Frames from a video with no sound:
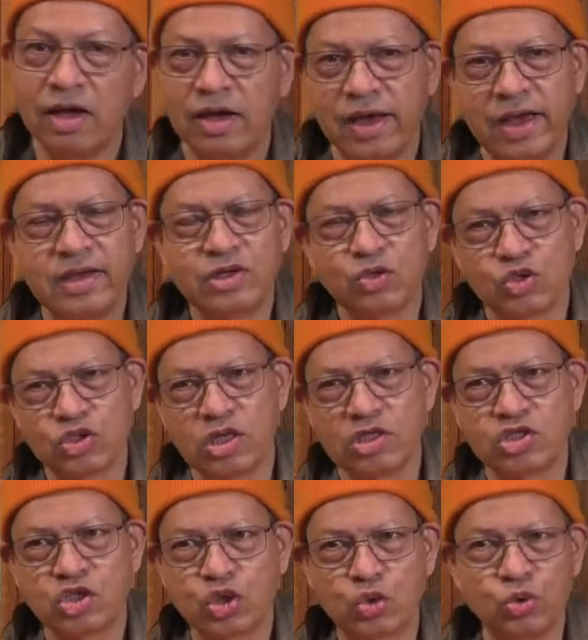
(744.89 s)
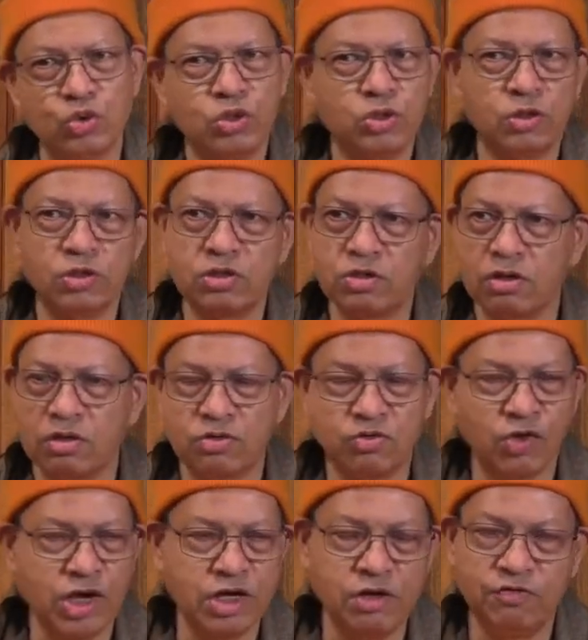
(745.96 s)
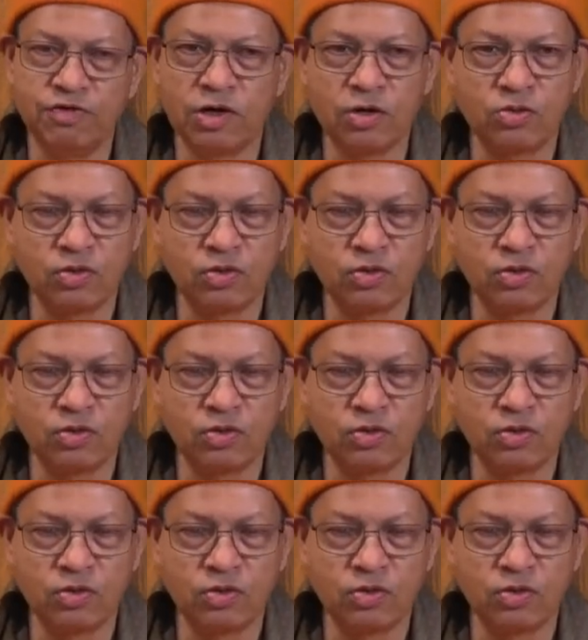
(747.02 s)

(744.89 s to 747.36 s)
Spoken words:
And it's true, it's very difficult